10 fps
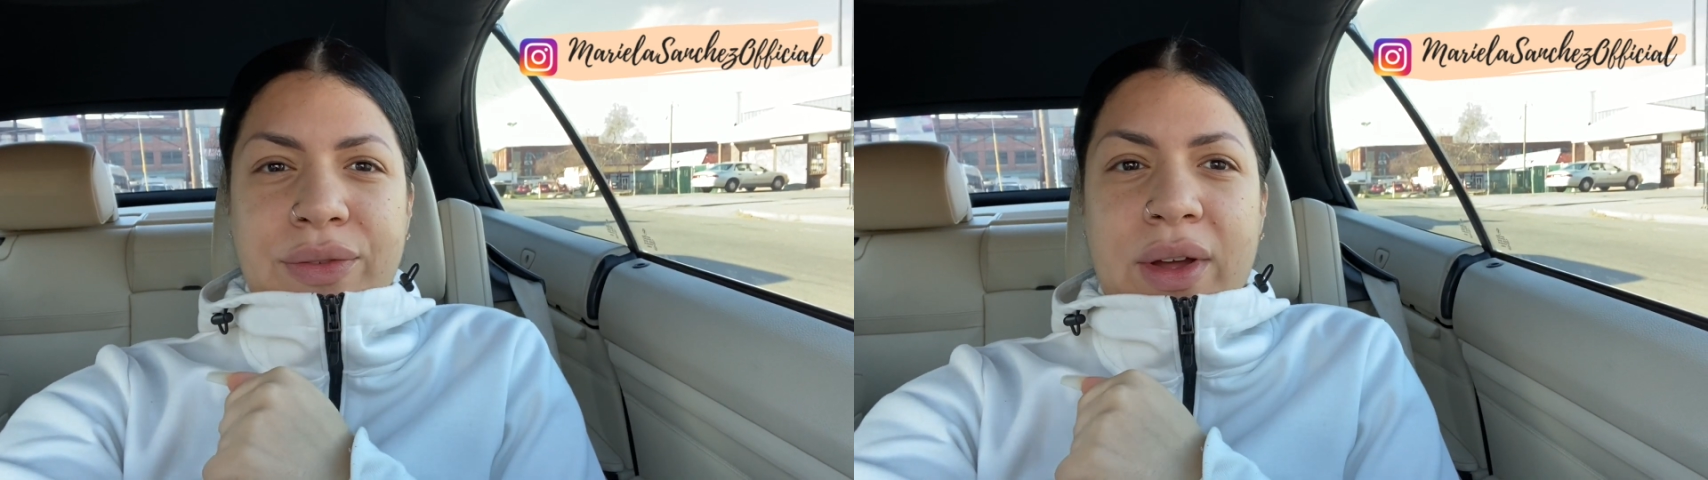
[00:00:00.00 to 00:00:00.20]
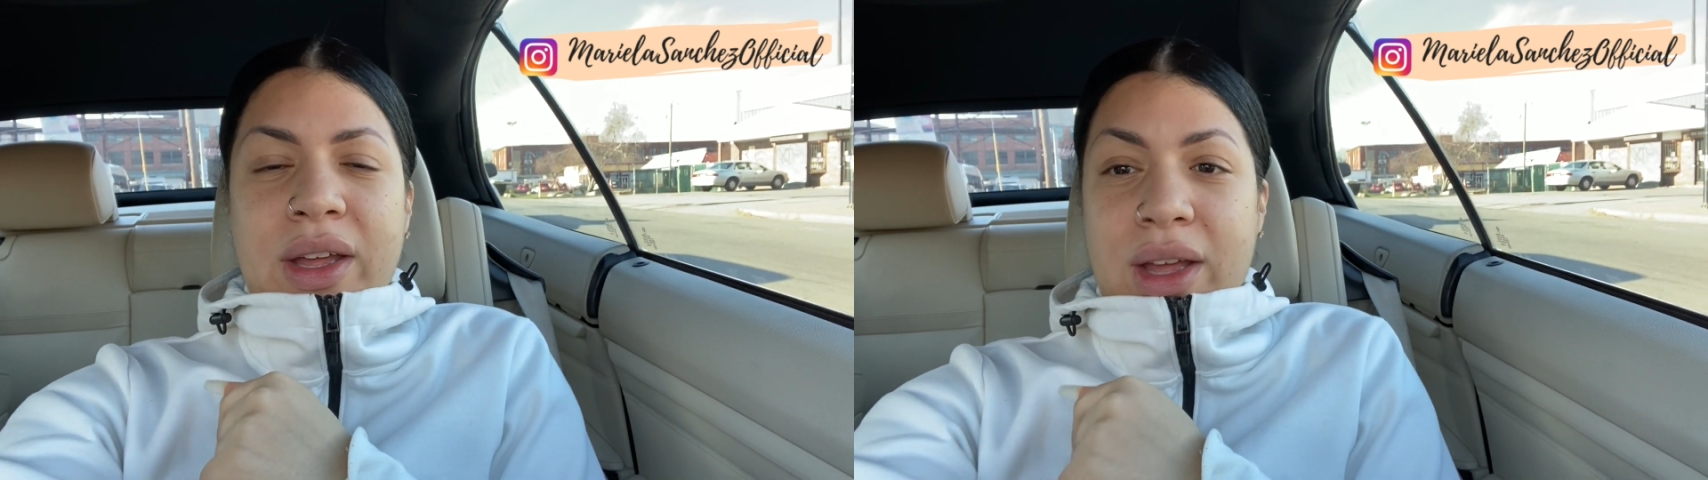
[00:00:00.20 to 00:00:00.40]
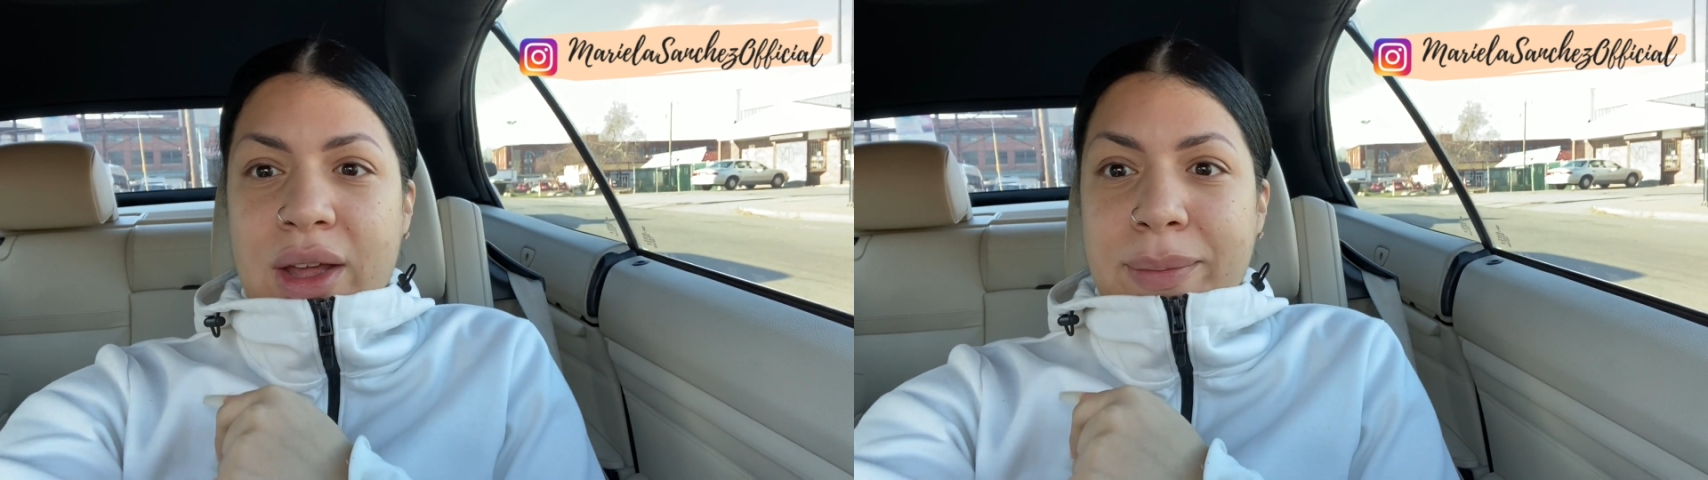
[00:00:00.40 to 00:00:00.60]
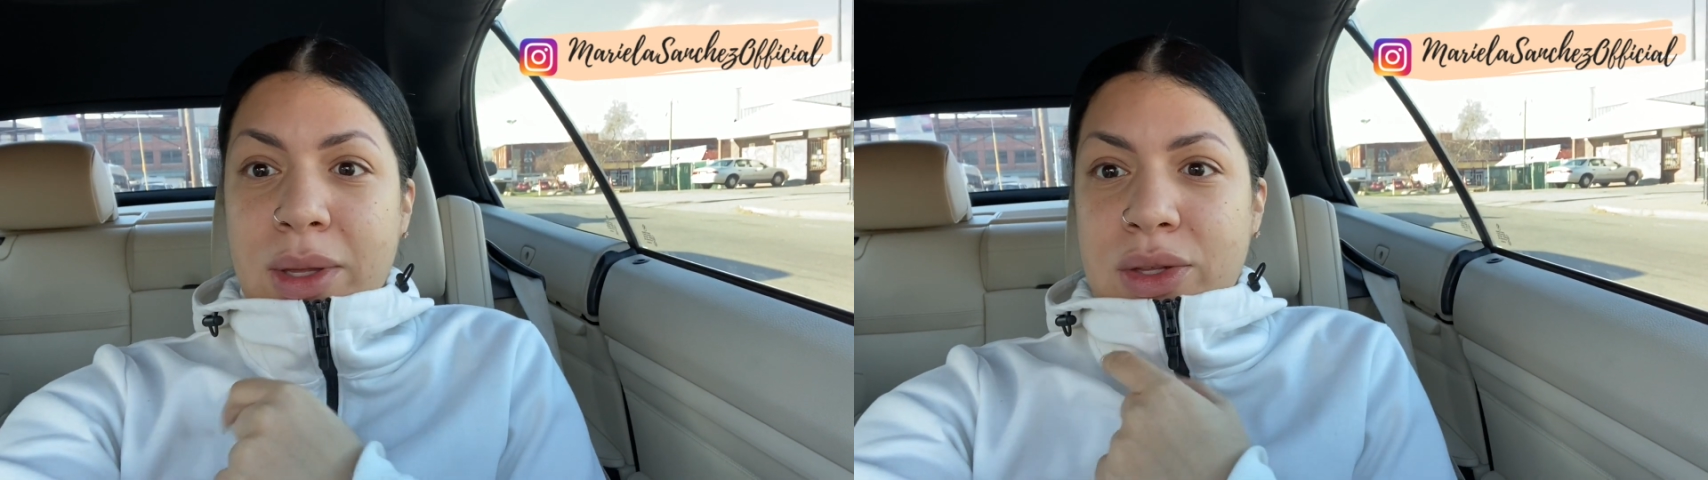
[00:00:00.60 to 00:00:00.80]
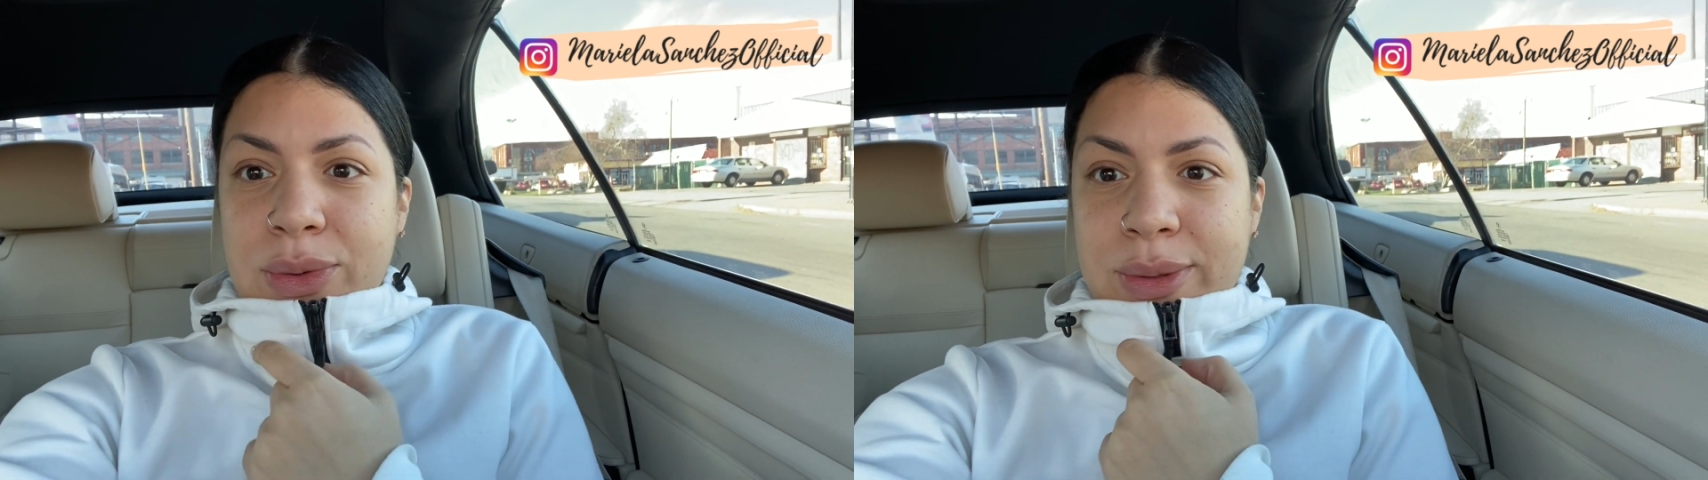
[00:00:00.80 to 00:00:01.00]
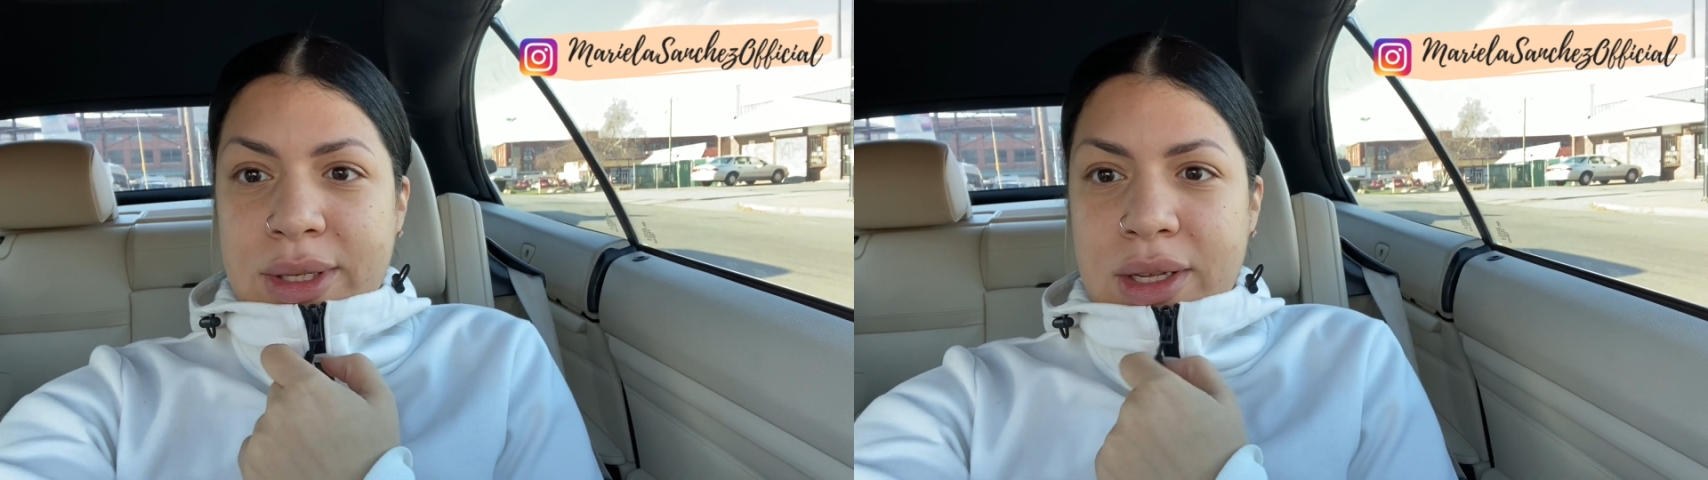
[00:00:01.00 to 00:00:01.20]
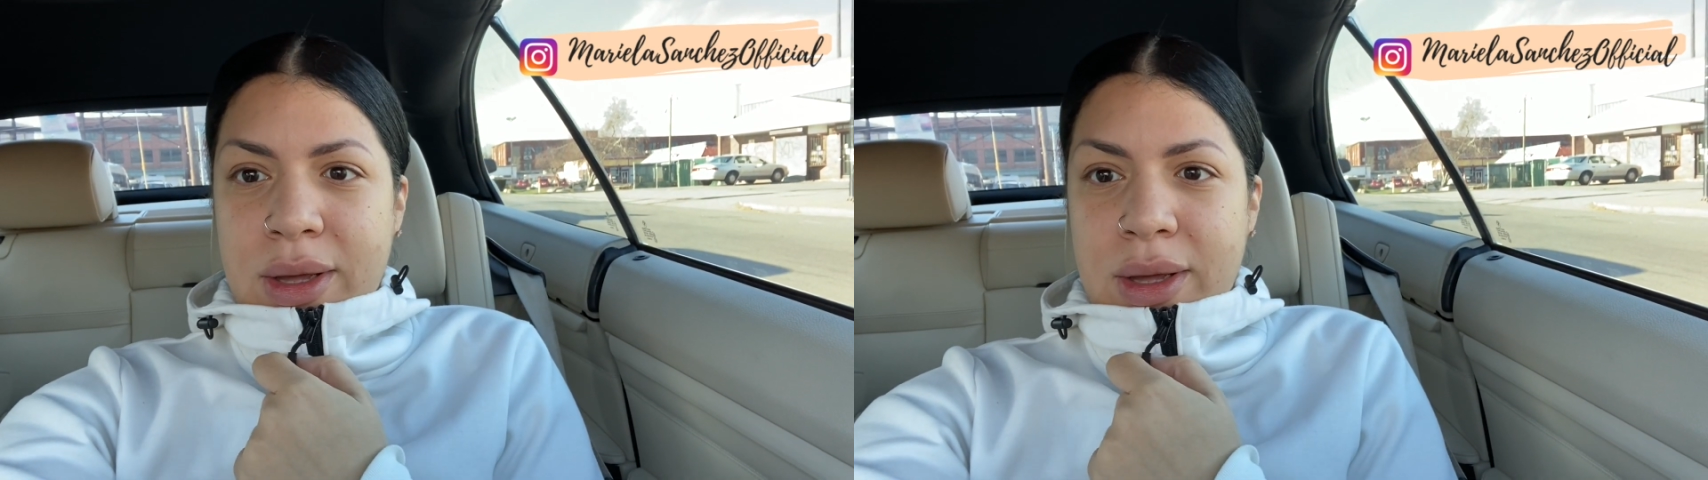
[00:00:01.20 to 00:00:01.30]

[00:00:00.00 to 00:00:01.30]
I am using